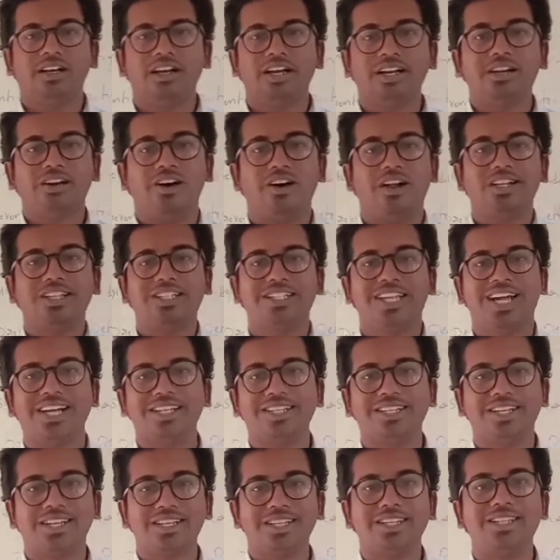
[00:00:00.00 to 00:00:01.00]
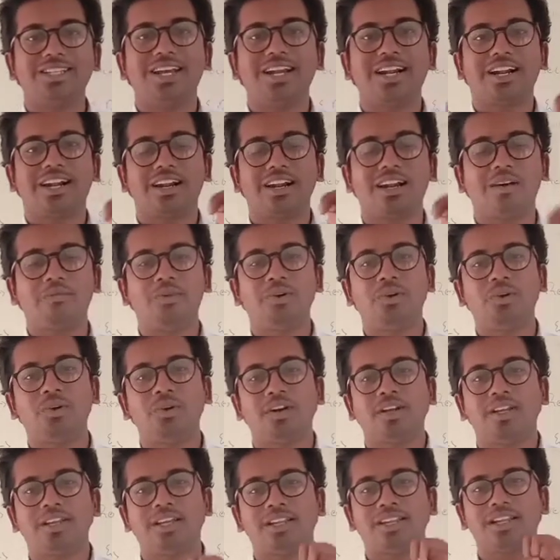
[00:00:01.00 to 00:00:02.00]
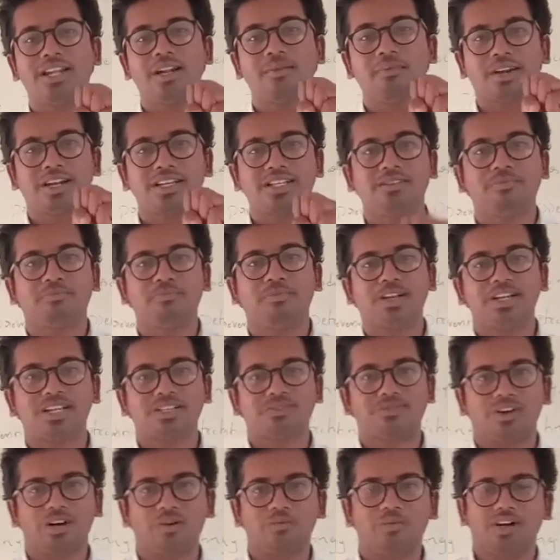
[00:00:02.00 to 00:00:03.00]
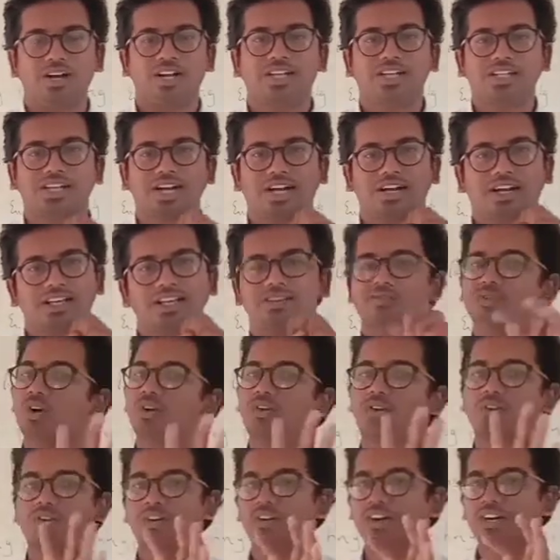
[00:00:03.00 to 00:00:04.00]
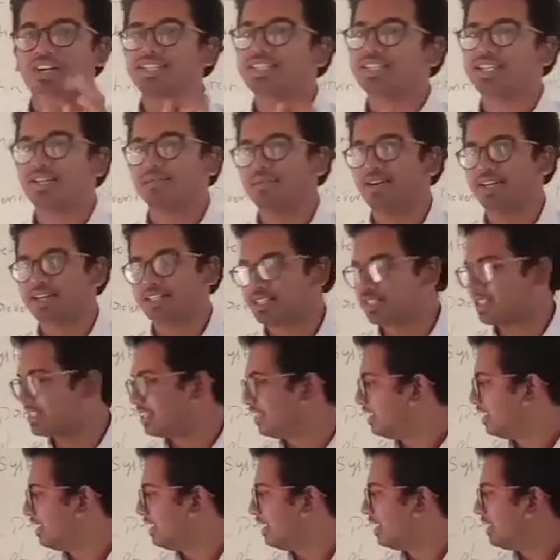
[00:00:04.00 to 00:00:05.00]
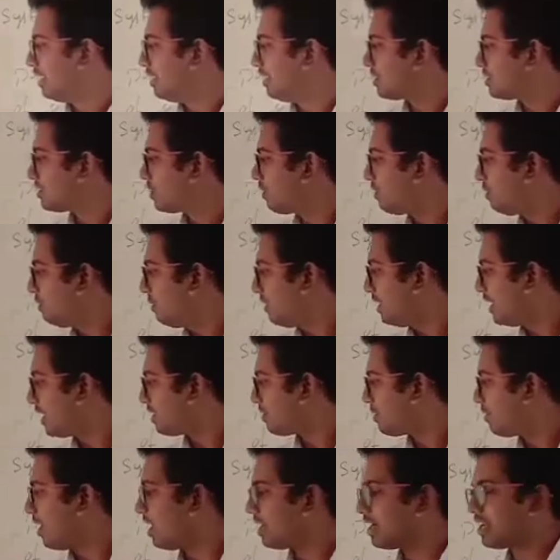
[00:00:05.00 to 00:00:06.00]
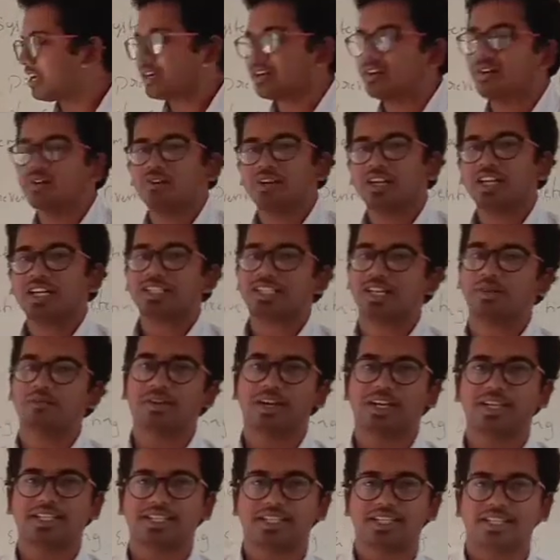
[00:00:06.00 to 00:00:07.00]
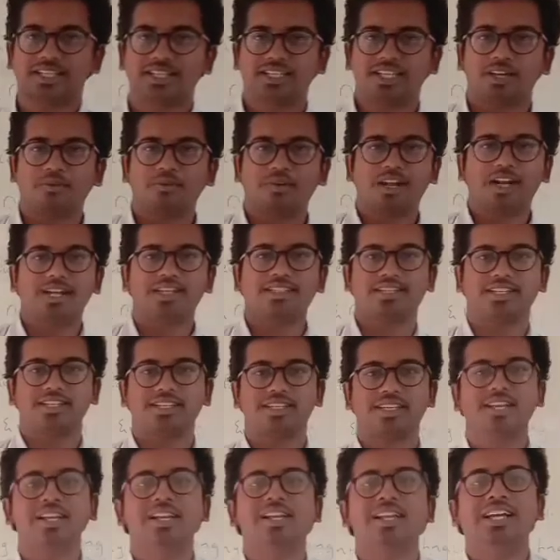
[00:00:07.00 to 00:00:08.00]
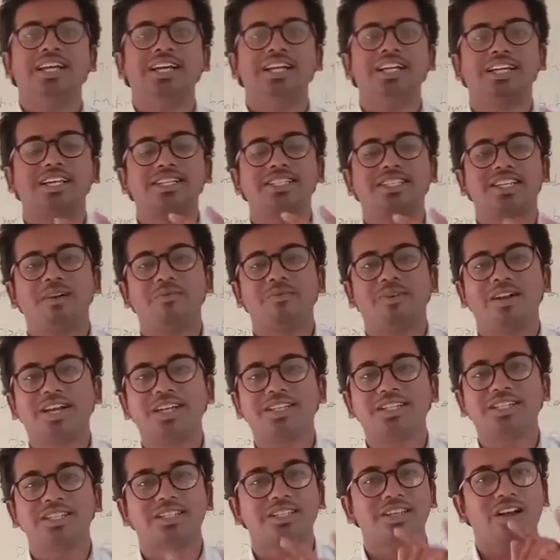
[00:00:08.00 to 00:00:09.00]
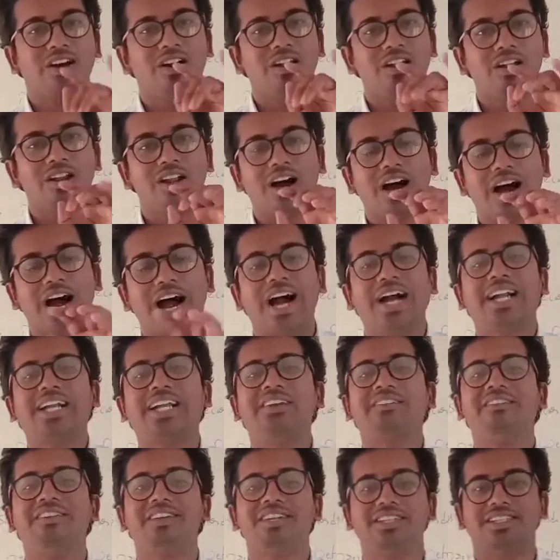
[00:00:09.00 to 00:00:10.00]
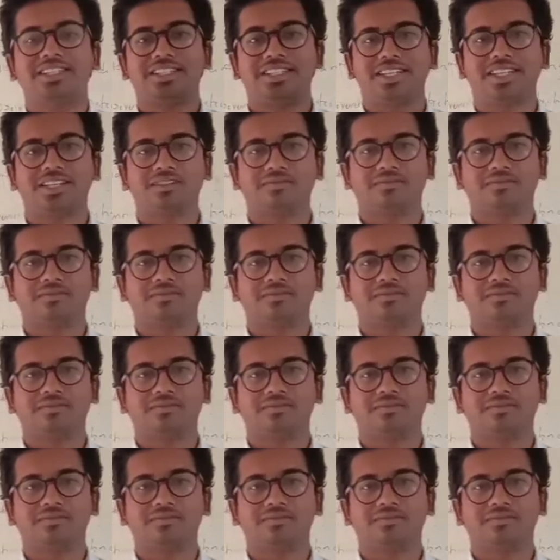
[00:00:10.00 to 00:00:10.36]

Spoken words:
In all stanzas, they club together, they will make a simplest form of understanding what we call as summaries. So here what accounting summarizes? Here summarizes all activities.